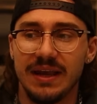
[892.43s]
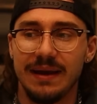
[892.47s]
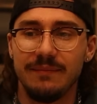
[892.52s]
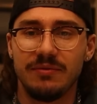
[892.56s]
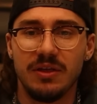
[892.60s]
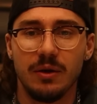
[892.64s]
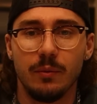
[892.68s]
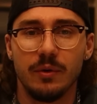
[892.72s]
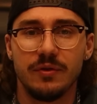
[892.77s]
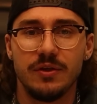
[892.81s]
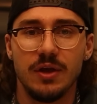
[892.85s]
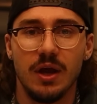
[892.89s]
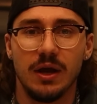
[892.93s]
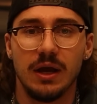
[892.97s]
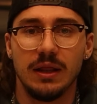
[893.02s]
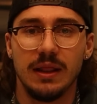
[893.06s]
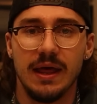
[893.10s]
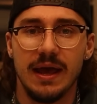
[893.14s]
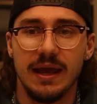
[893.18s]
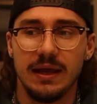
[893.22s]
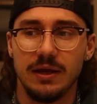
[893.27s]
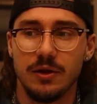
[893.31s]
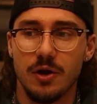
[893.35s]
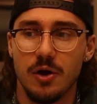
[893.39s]
Same thing with Young
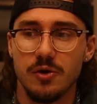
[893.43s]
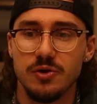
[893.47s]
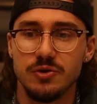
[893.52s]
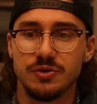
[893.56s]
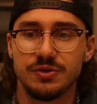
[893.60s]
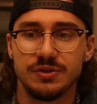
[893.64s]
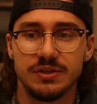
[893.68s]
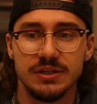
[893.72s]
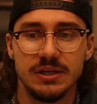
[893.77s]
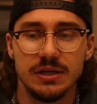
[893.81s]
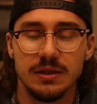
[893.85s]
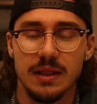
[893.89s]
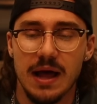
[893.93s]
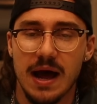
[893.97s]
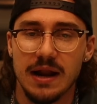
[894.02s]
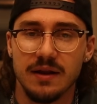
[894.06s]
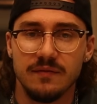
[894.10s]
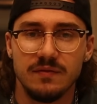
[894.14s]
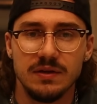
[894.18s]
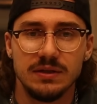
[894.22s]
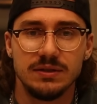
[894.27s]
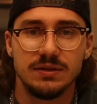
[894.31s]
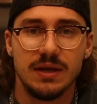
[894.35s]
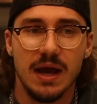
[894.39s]
LA. You know, you see a
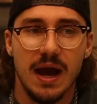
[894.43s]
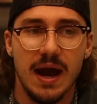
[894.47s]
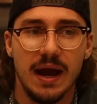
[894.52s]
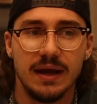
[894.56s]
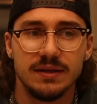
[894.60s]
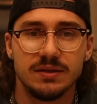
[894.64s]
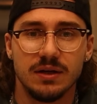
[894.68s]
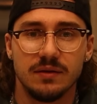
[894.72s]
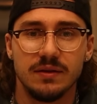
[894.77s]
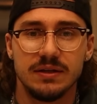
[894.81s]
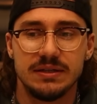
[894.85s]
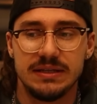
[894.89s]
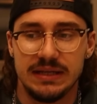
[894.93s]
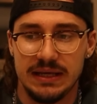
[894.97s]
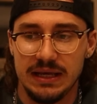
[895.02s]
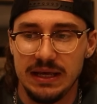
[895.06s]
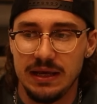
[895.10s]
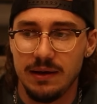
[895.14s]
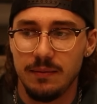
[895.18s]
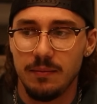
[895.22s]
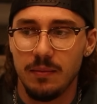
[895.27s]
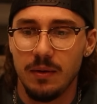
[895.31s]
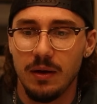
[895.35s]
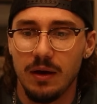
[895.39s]
lot of these guys on the
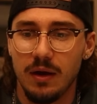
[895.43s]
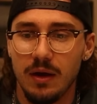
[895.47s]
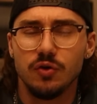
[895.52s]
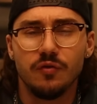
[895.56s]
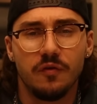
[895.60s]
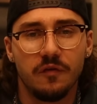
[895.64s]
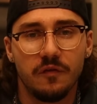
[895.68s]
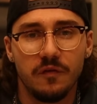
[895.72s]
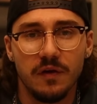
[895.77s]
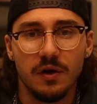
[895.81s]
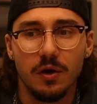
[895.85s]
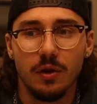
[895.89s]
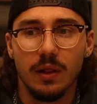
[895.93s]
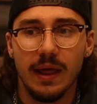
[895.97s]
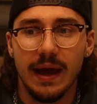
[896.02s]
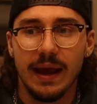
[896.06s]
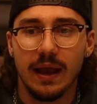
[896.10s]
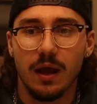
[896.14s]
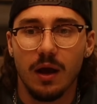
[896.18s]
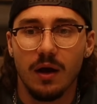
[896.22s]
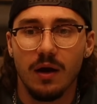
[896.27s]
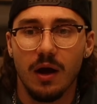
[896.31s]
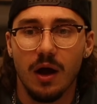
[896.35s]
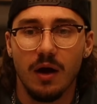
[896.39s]
team. You feel
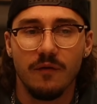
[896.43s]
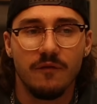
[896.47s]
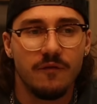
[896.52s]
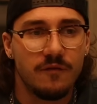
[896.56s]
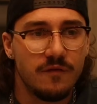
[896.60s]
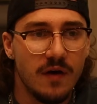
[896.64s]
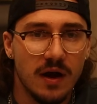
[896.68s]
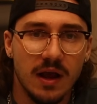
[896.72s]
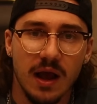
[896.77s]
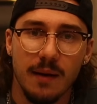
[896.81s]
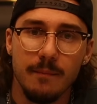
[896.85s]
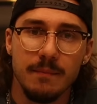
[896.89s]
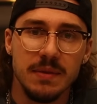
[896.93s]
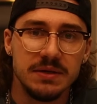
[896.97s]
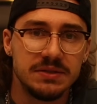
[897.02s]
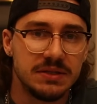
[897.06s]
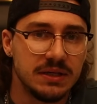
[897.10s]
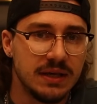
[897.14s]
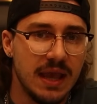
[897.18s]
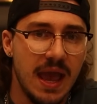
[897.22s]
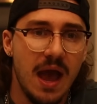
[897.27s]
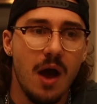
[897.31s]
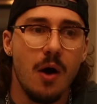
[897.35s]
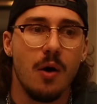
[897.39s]
like, oh, fuck, I'm
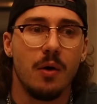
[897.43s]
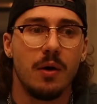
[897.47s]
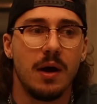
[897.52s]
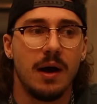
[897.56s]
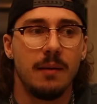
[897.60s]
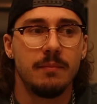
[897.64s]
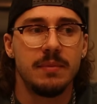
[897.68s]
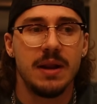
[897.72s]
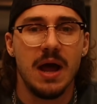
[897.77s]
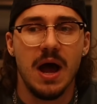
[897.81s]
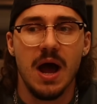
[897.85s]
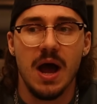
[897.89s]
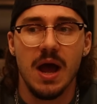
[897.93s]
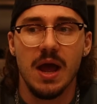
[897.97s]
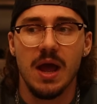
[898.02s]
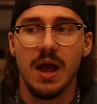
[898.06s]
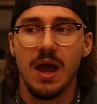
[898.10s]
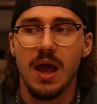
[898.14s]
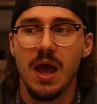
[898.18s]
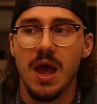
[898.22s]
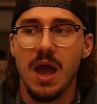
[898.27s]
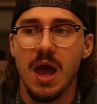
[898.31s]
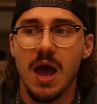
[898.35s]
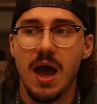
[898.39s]
missing out. I'm
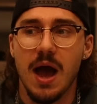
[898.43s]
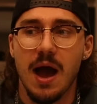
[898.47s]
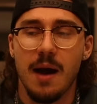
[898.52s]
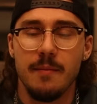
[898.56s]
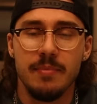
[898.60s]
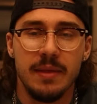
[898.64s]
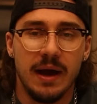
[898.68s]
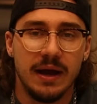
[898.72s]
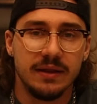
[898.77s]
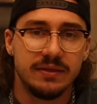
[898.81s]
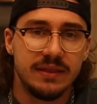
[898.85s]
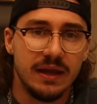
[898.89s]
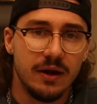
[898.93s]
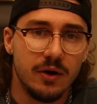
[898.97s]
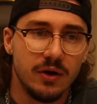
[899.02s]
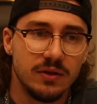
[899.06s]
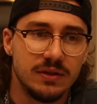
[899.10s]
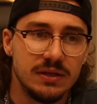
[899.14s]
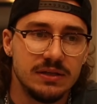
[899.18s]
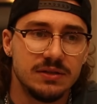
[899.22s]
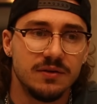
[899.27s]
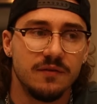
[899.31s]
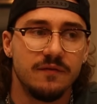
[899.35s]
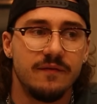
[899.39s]
not there
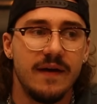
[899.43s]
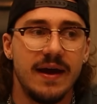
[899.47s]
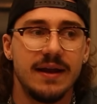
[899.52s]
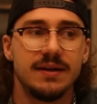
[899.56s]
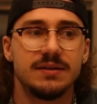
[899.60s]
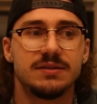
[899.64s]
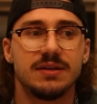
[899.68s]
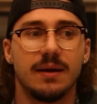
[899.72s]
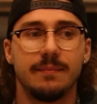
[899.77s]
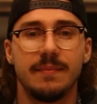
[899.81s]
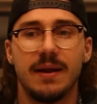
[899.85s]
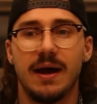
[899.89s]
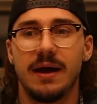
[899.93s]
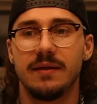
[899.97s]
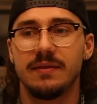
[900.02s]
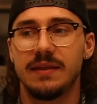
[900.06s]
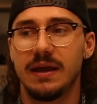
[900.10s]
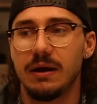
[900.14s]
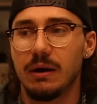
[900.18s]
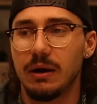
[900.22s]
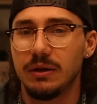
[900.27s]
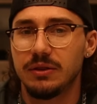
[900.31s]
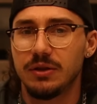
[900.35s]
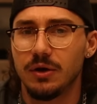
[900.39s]
at these events. I'm not
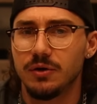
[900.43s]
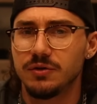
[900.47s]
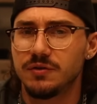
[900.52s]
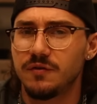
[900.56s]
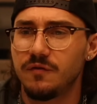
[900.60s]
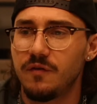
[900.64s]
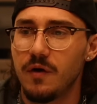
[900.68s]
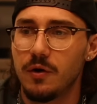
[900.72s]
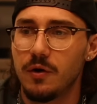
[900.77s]
there at those